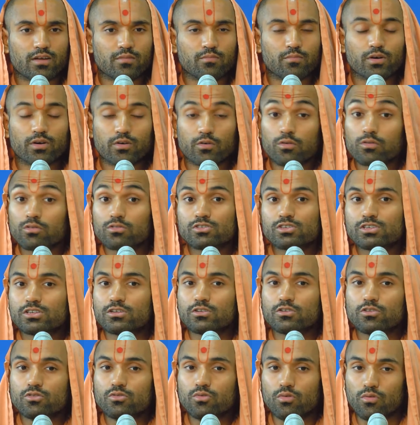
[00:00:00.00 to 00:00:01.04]
But Guruji
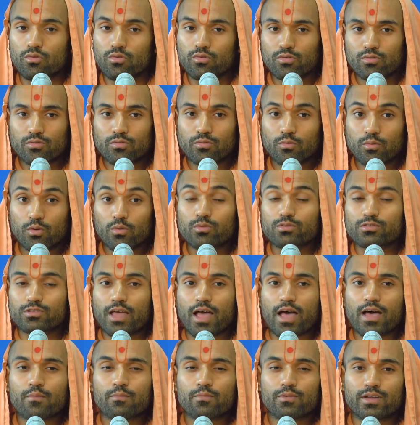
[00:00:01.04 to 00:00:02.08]
knew what was
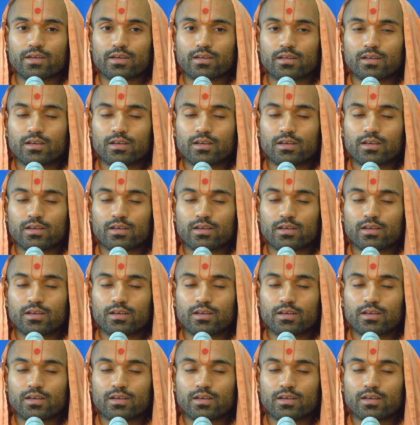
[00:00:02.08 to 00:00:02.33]
happening.